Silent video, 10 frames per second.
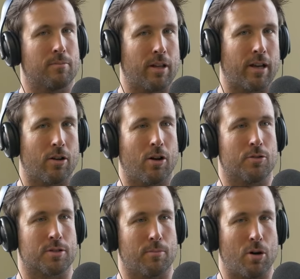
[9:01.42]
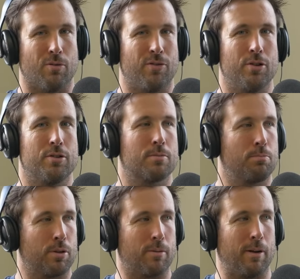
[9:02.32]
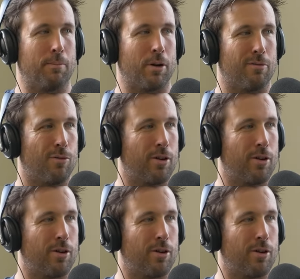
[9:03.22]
some like wholesome whole foods, put them in a pot of